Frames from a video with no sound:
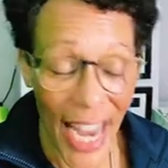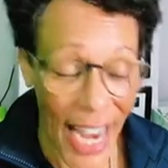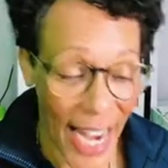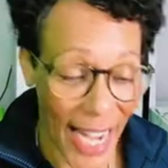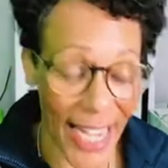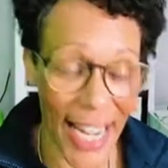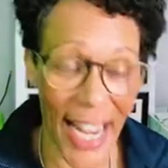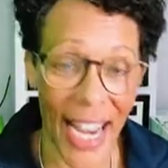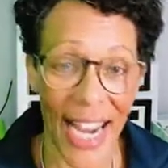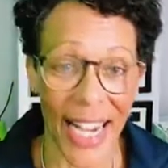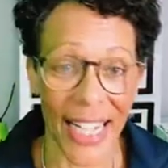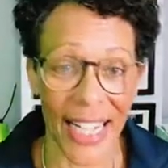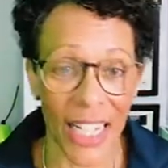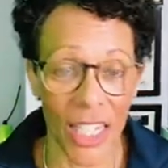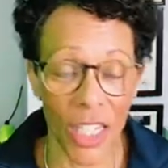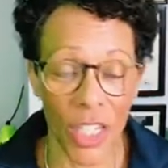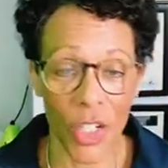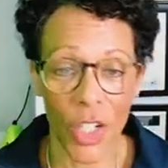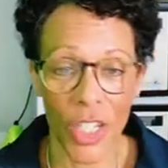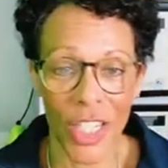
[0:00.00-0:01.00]
K9.
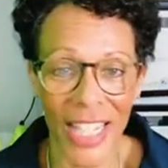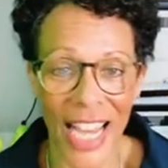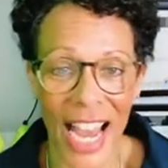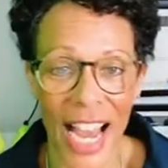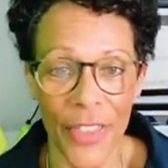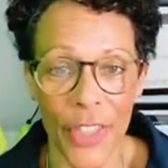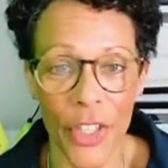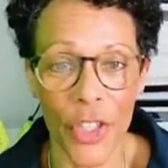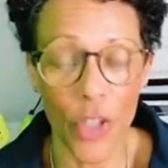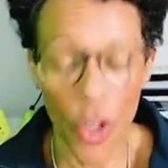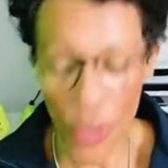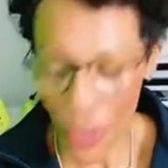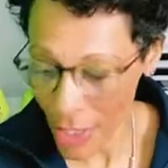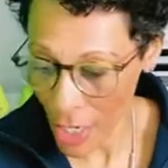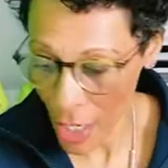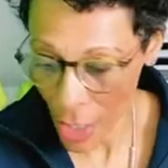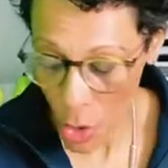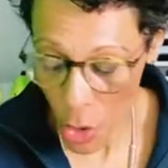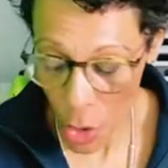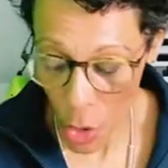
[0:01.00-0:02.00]
There's
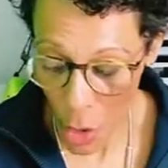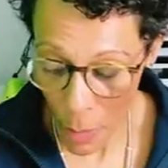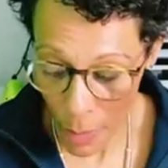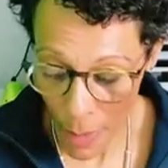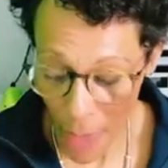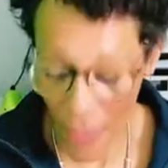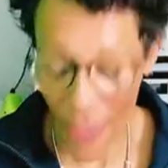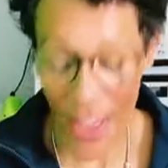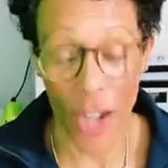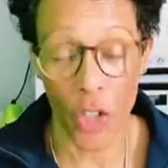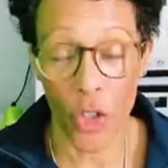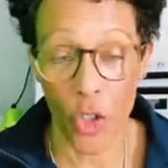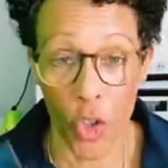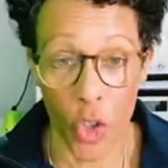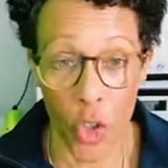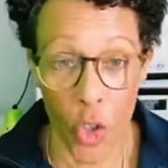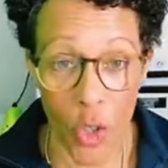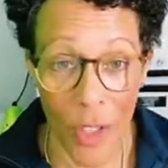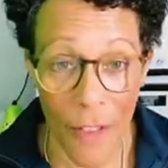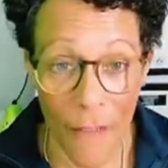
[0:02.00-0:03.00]
nothing I could do about that.
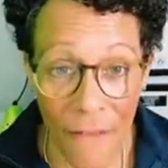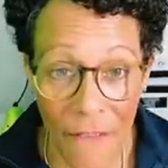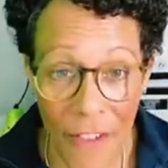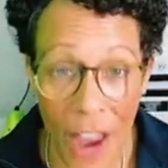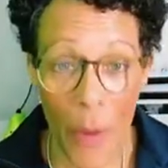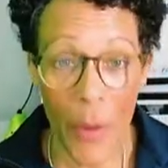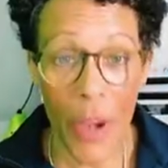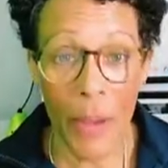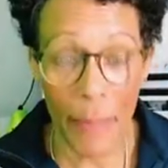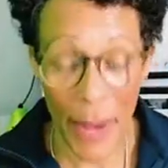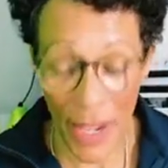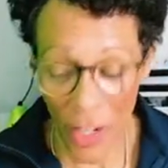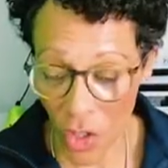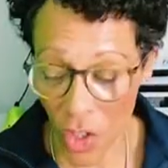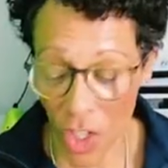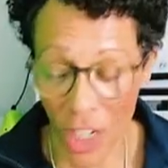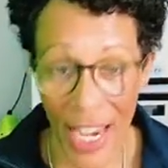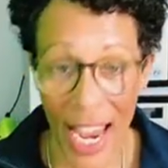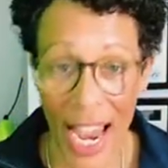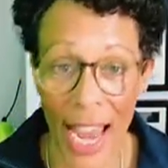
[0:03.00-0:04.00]
Just do the very
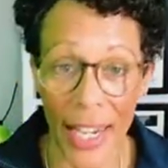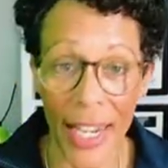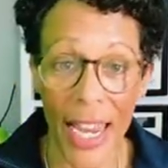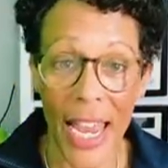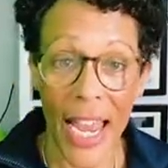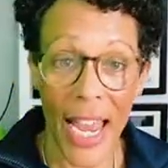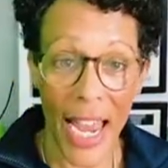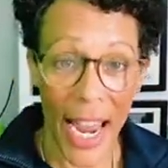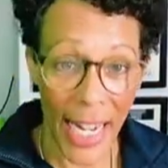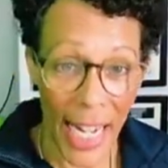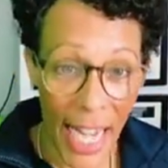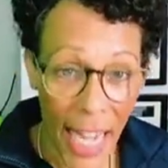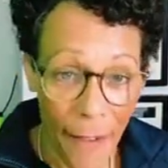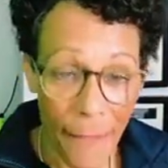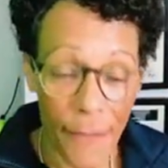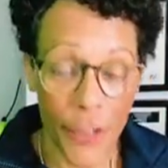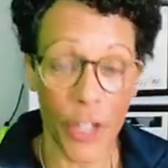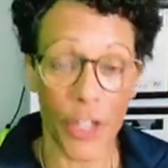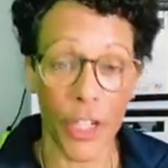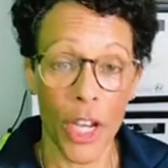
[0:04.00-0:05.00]
best you can. And
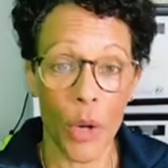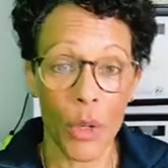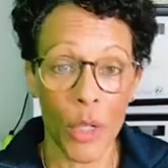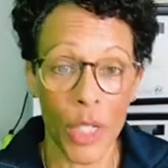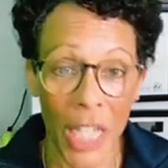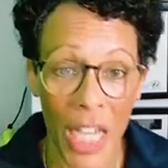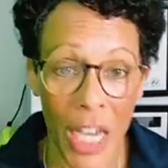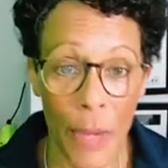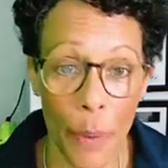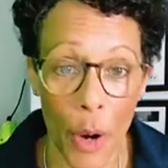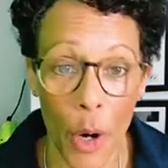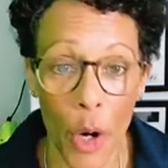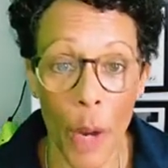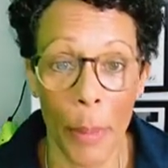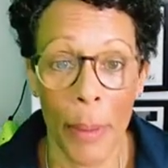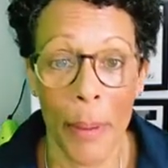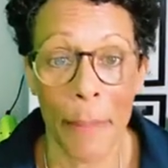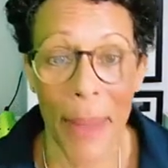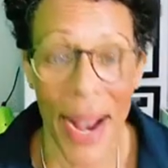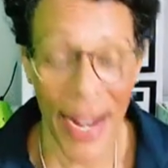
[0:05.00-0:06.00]
if you don't, keep on
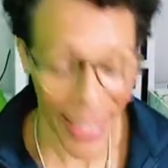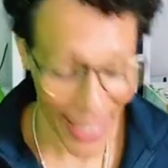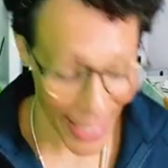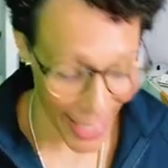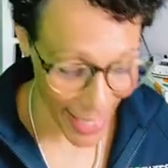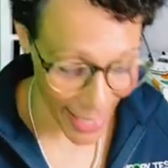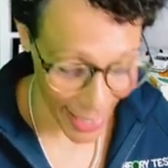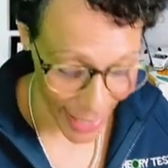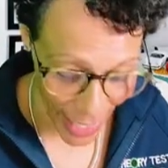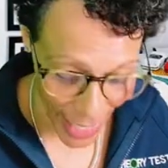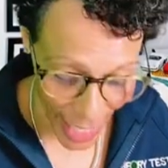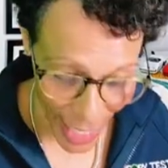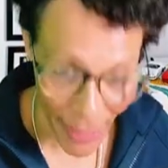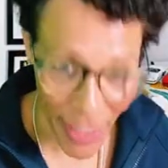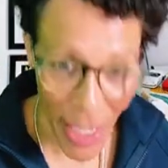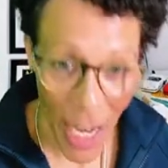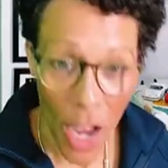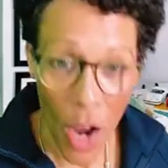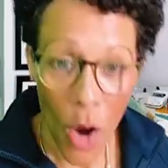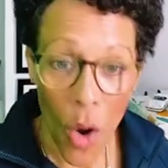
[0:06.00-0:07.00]
coming back to these
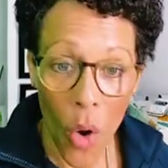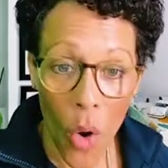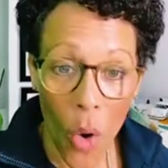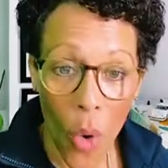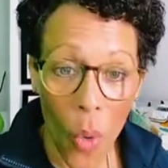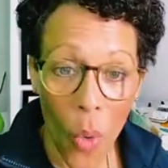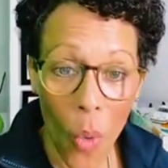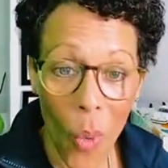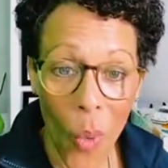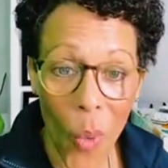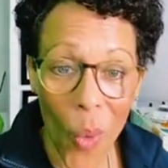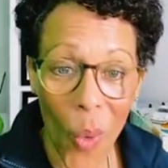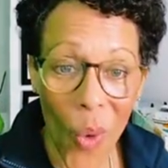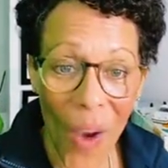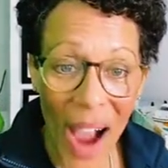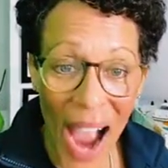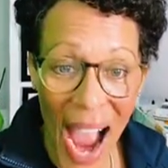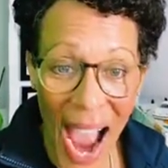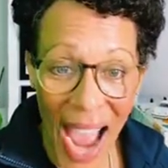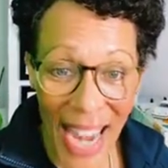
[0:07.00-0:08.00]
lives
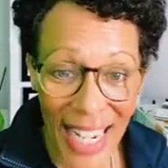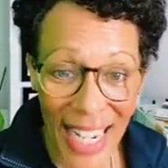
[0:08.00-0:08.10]
or